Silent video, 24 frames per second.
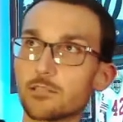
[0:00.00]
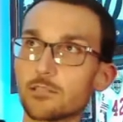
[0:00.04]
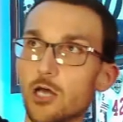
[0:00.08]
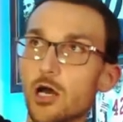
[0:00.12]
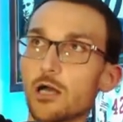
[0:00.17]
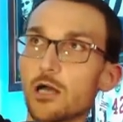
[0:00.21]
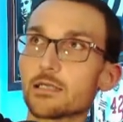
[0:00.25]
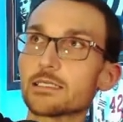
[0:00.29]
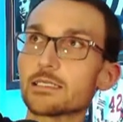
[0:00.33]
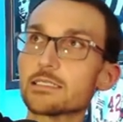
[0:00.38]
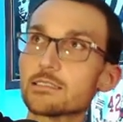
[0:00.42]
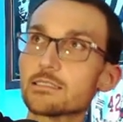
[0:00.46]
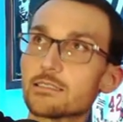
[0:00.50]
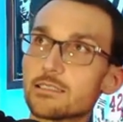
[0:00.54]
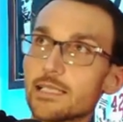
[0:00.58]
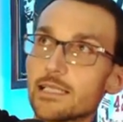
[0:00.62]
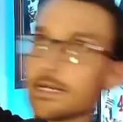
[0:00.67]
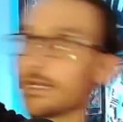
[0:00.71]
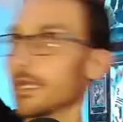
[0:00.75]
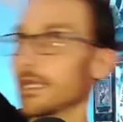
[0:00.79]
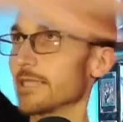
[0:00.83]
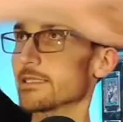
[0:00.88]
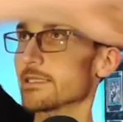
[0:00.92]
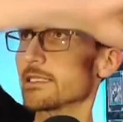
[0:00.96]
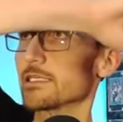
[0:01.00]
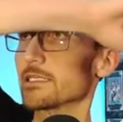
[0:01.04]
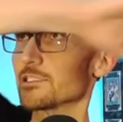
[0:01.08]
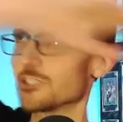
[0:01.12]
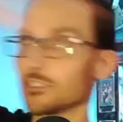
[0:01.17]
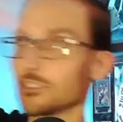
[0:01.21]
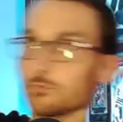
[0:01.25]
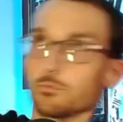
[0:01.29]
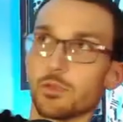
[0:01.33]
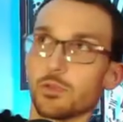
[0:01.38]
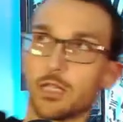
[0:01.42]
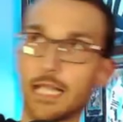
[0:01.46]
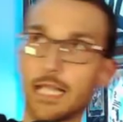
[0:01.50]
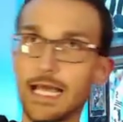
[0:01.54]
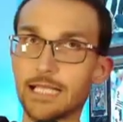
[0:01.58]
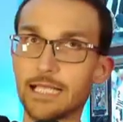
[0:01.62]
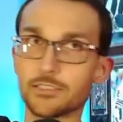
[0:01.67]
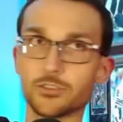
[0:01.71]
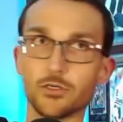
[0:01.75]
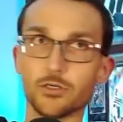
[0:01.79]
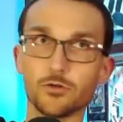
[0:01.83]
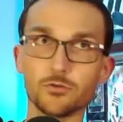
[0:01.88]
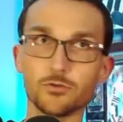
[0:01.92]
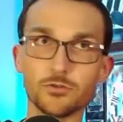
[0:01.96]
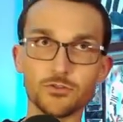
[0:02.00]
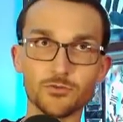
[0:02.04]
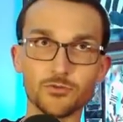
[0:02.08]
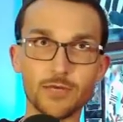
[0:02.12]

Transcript: hockey stick and then just plateaus